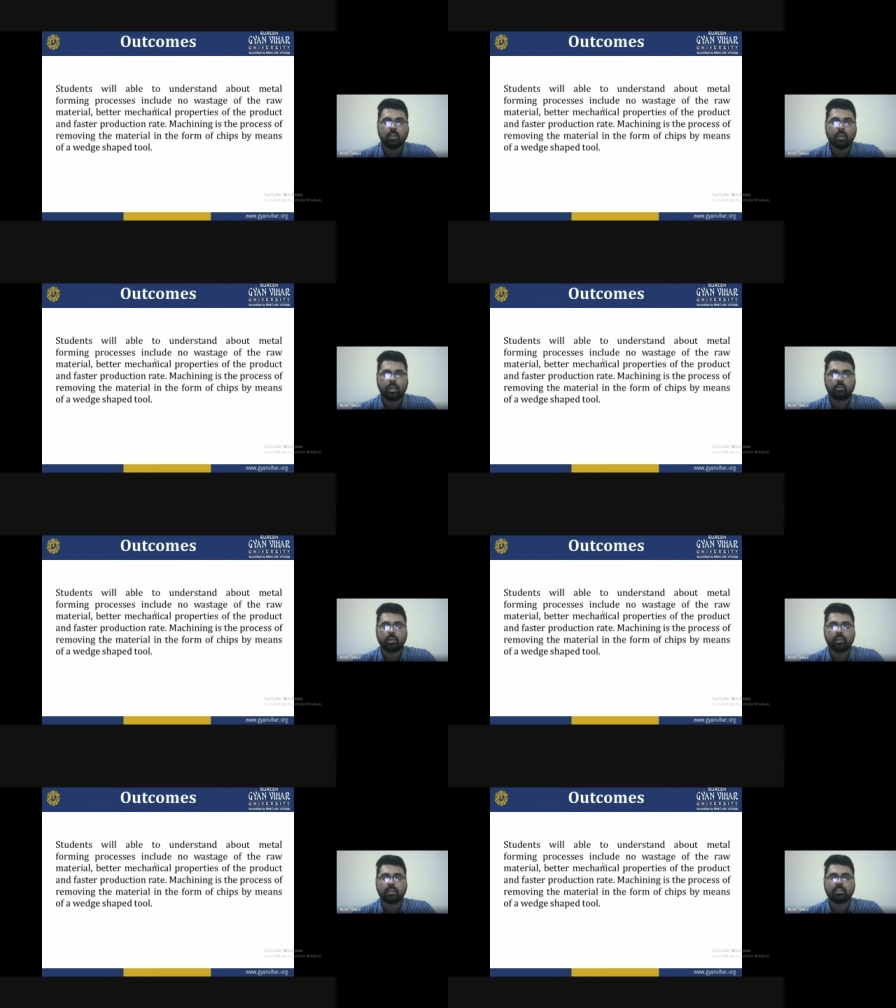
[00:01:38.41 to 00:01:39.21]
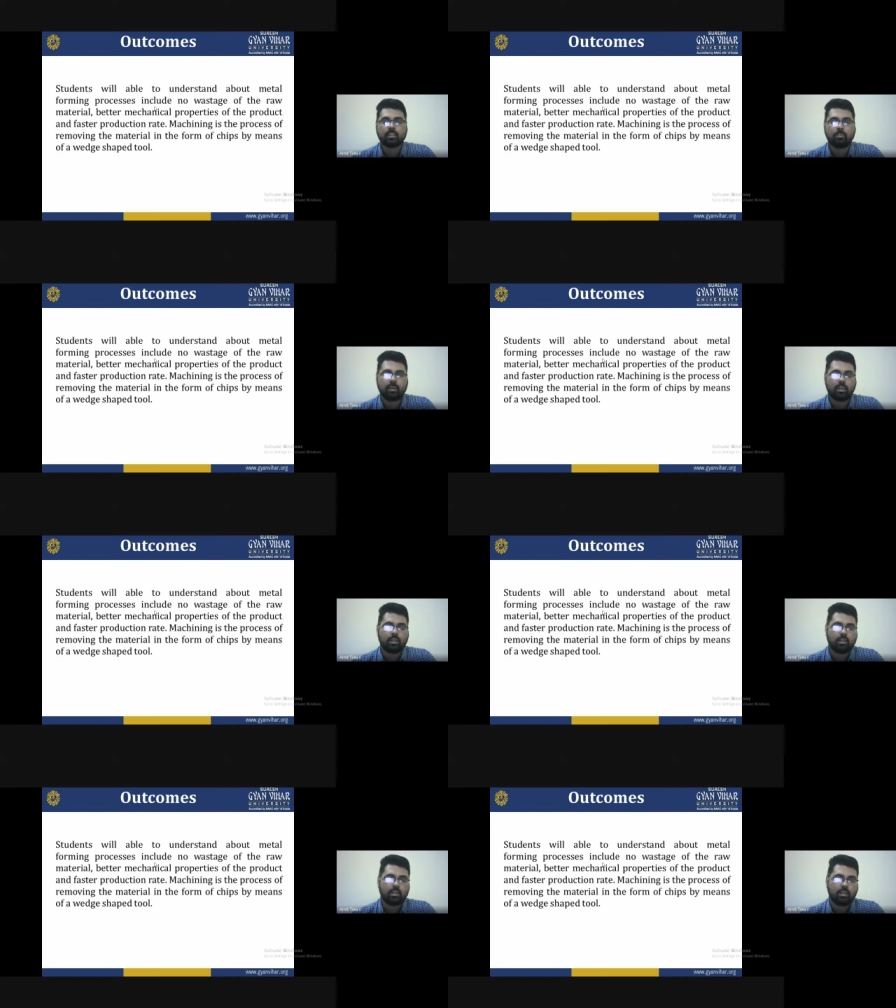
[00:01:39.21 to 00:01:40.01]
and to increasing the
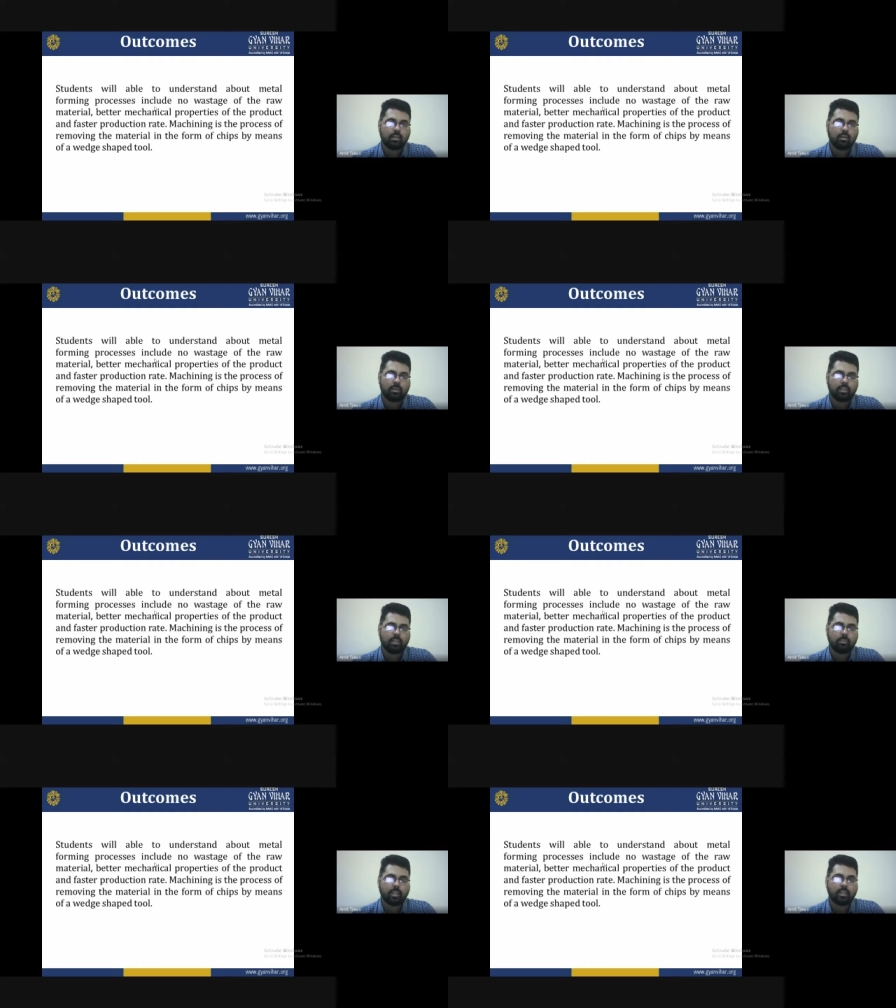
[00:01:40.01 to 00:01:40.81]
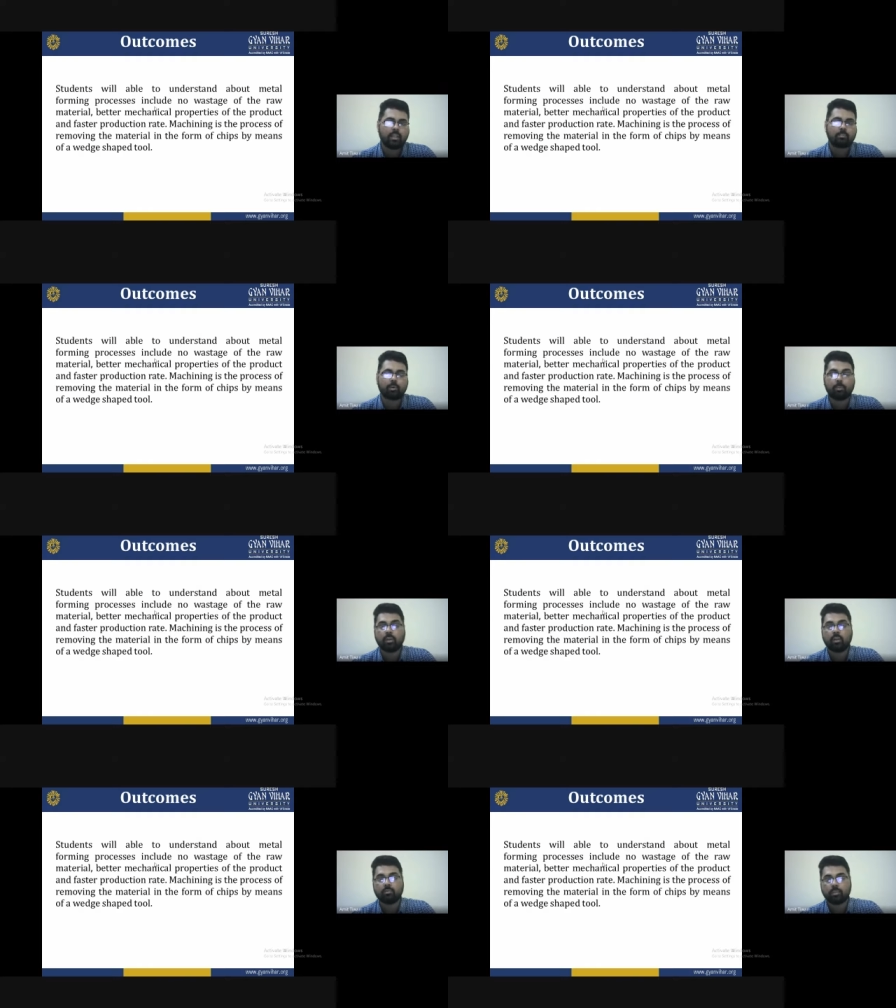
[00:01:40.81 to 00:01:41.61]
metal mechanical
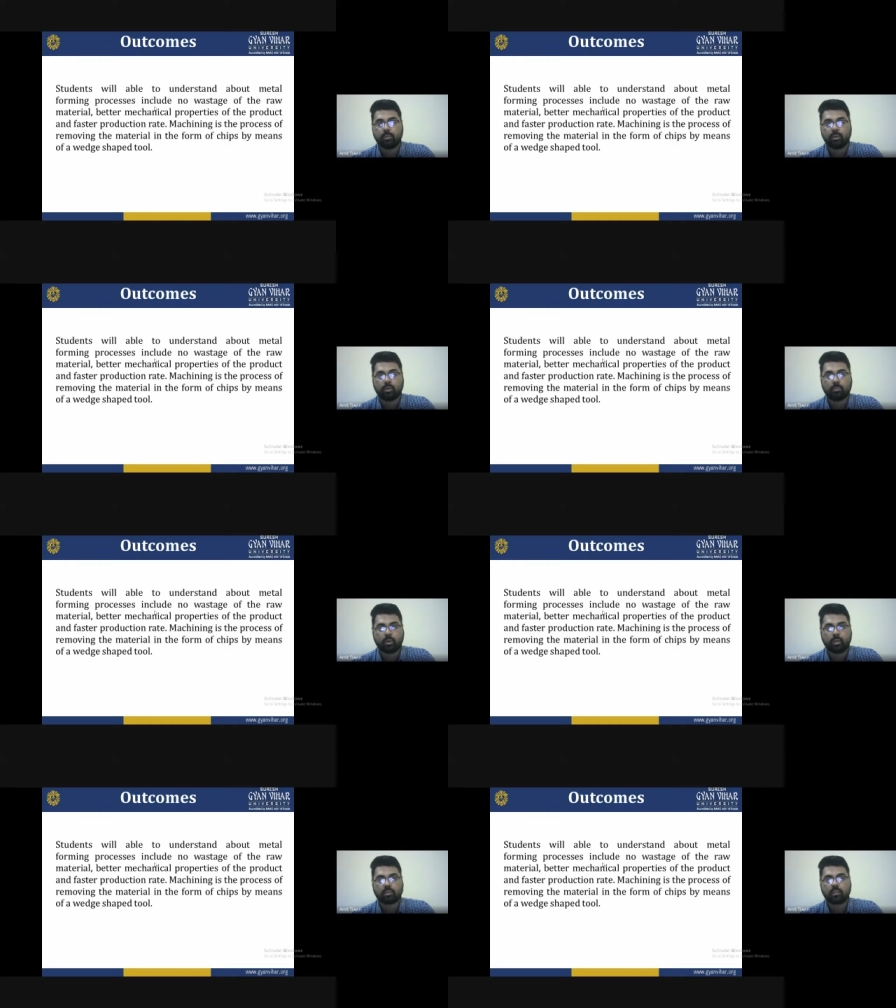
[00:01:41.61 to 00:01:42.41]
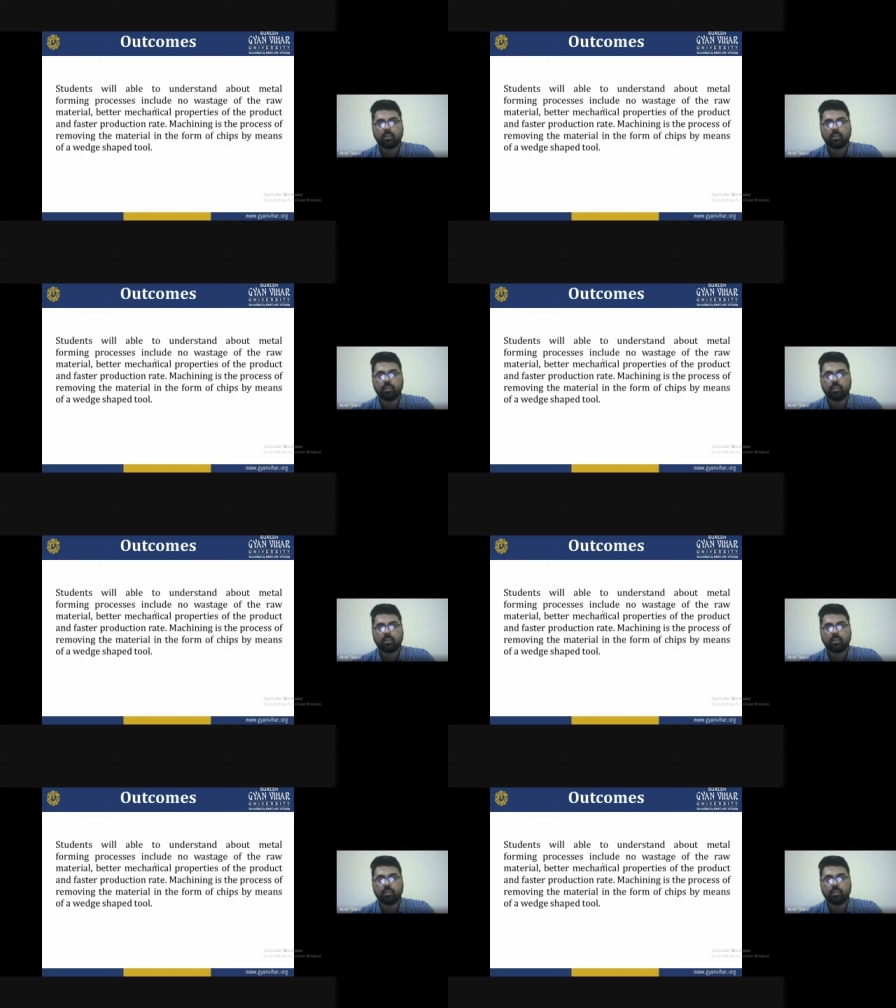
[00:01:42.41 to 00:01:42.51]
property of that particular product.